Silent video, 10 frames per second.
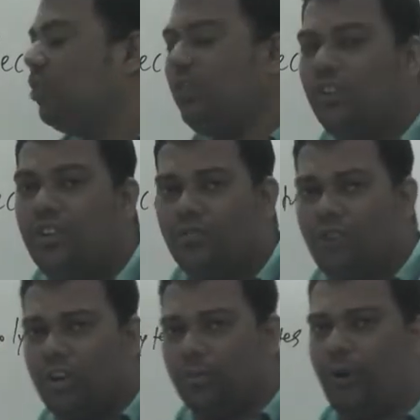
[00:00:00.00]
so
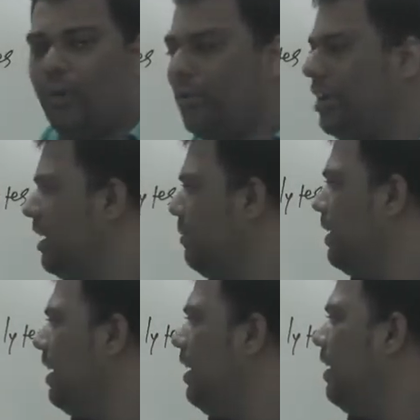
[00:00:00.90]
what are property,
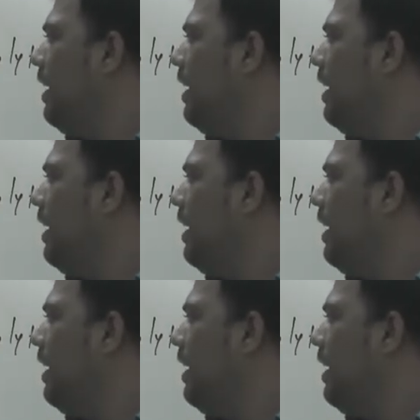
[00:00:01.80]
beta?